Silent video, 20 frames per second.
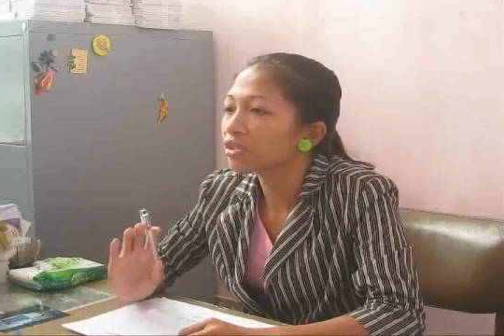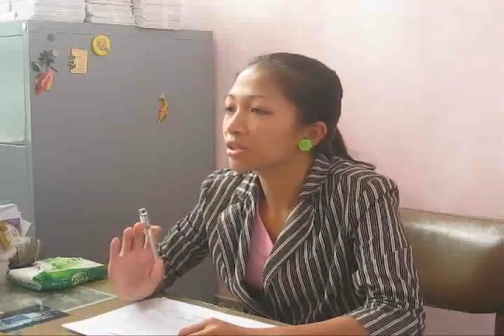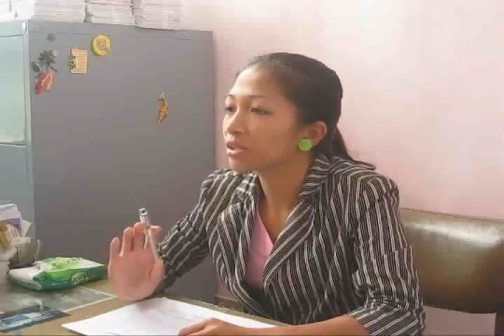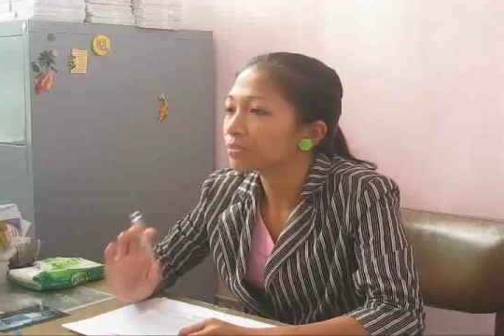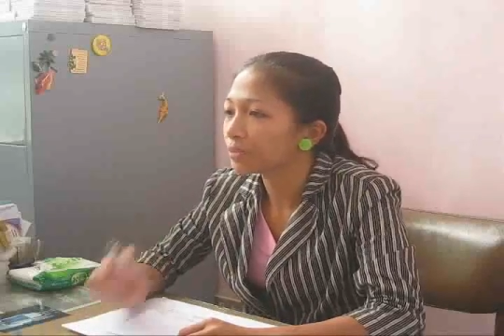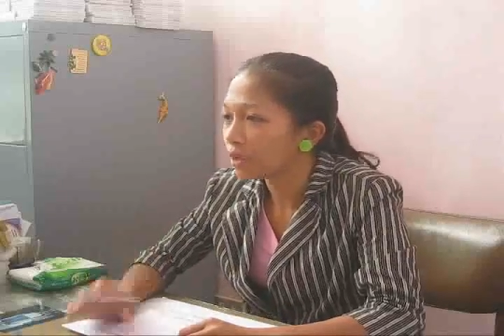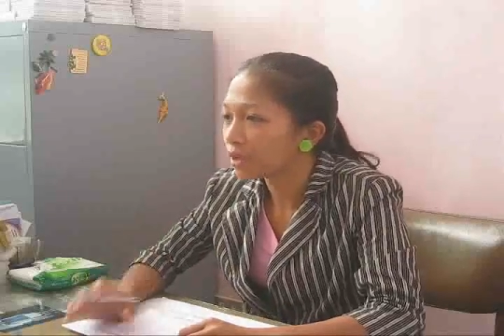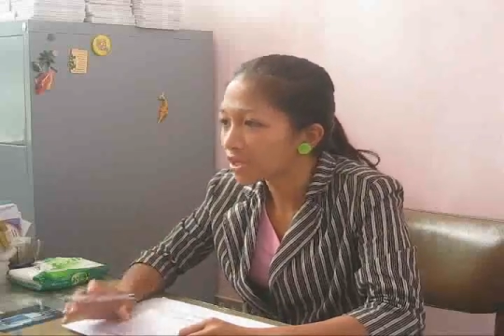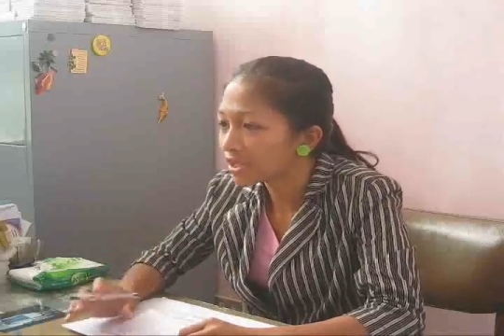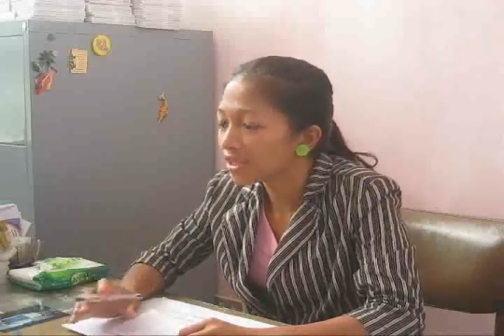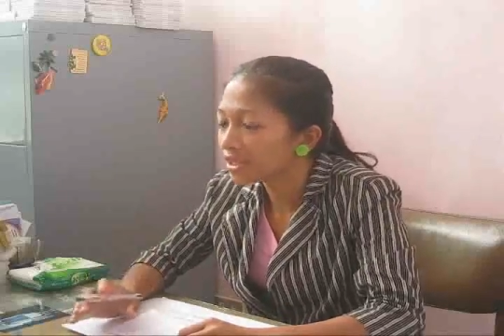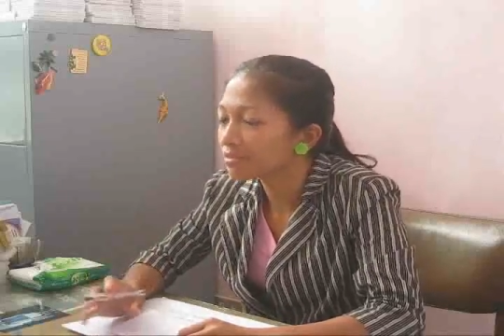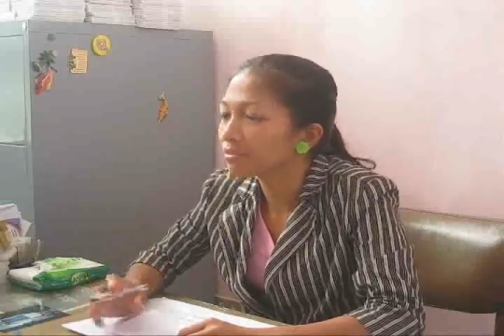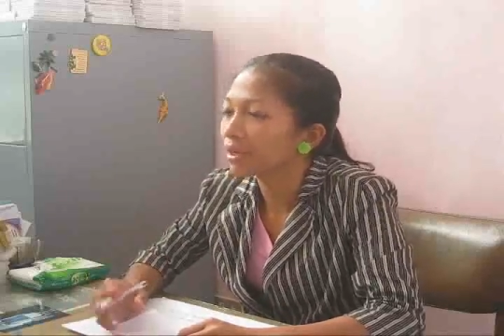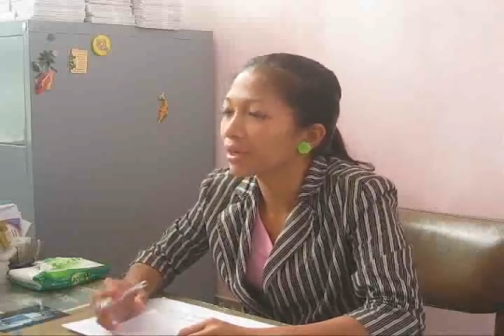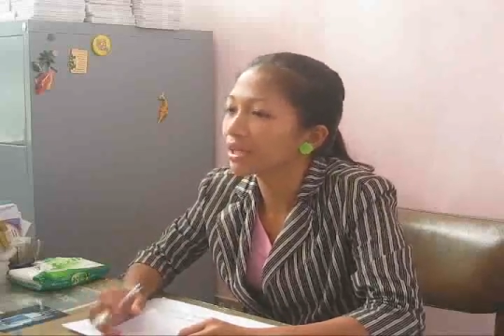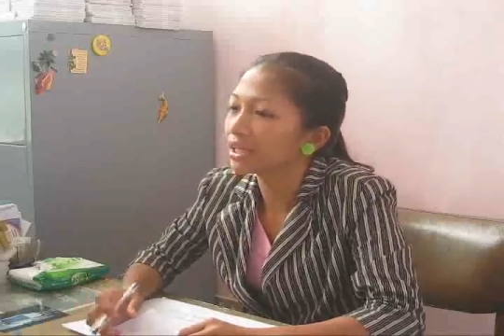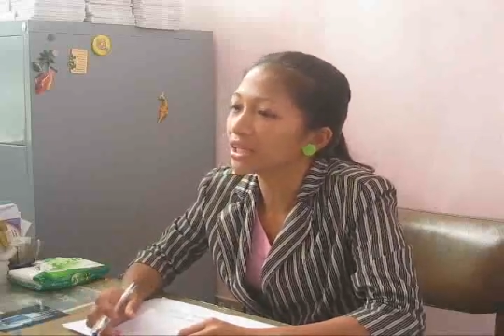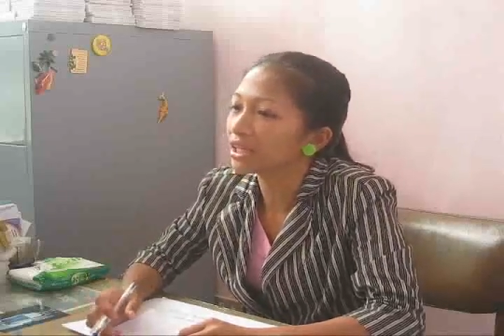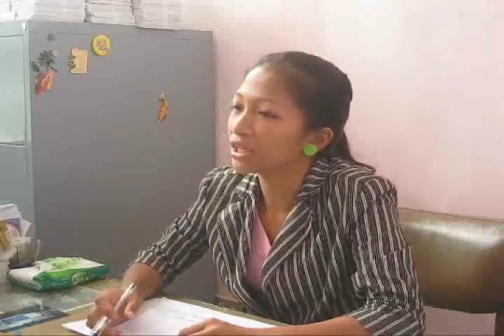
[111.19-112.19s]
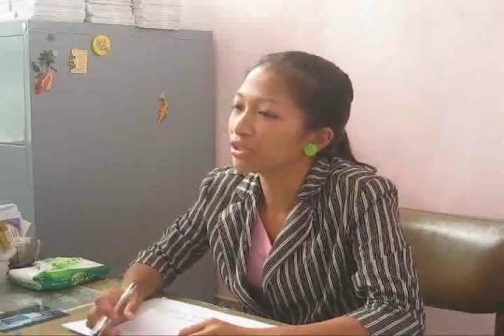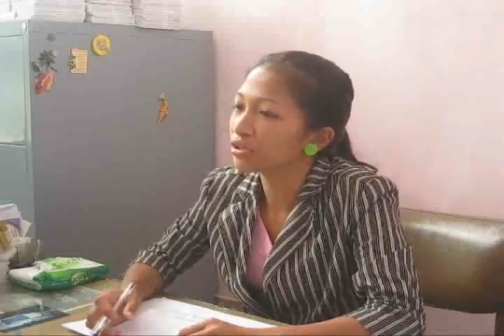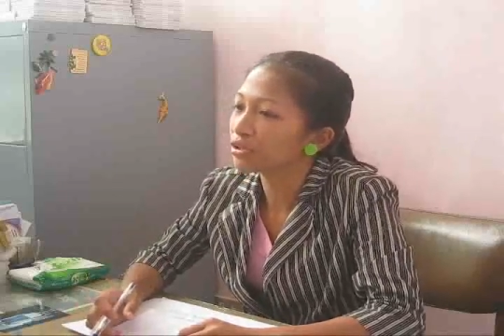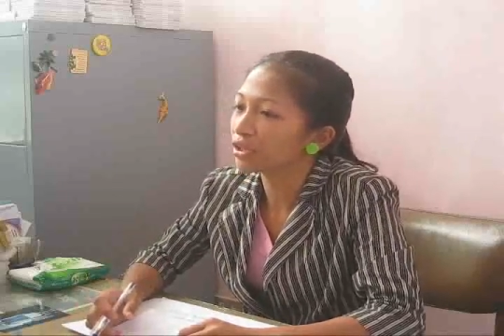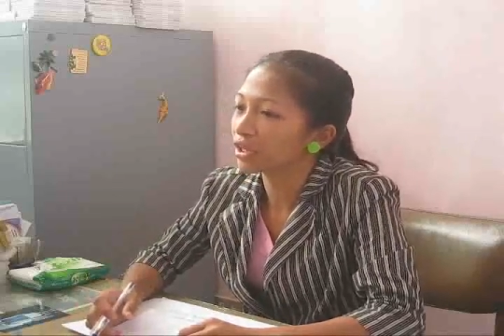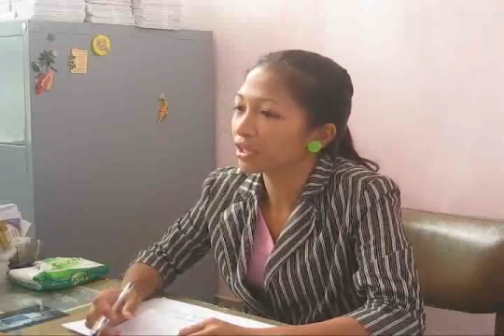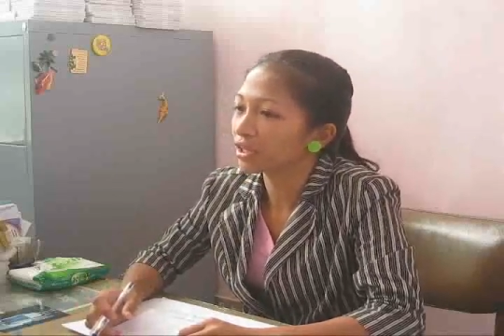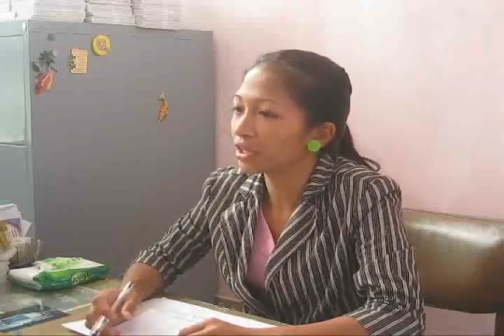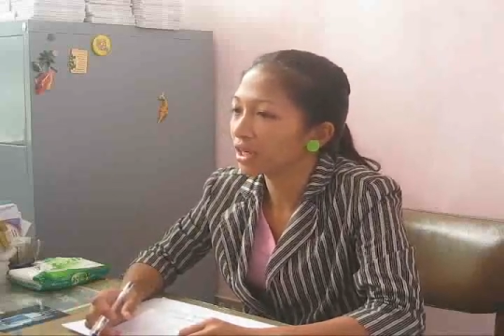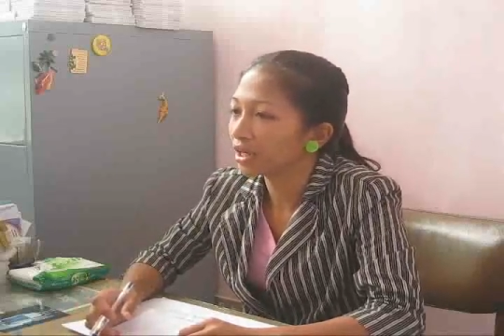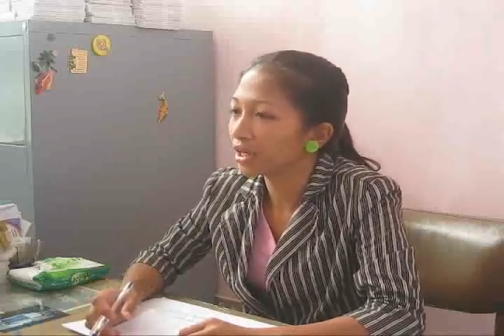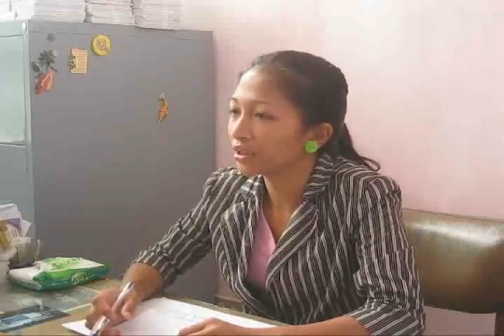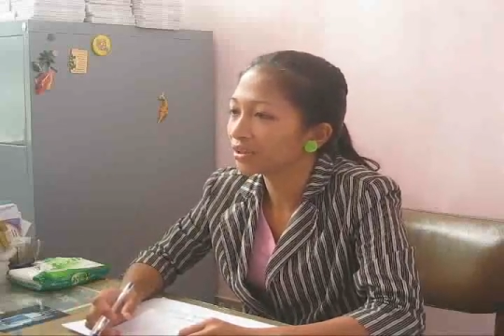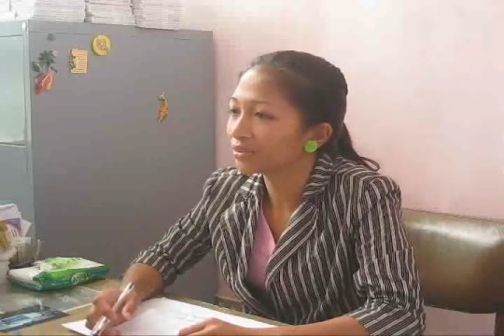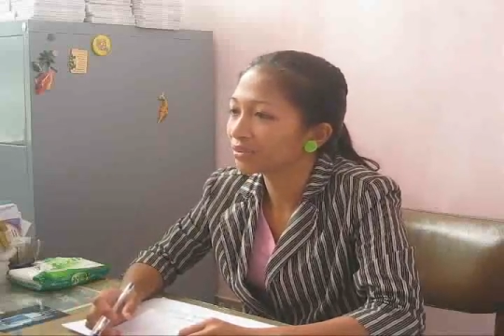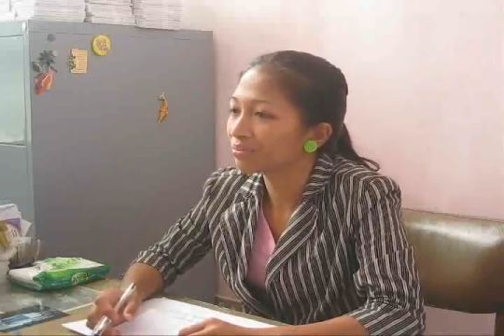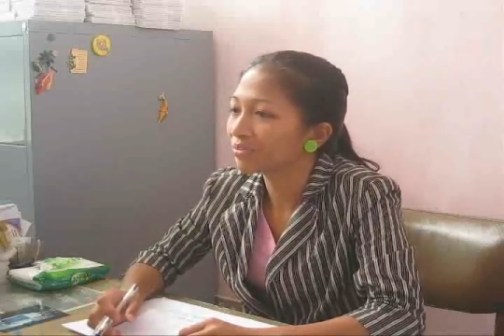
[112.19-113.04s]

deposit money in your account,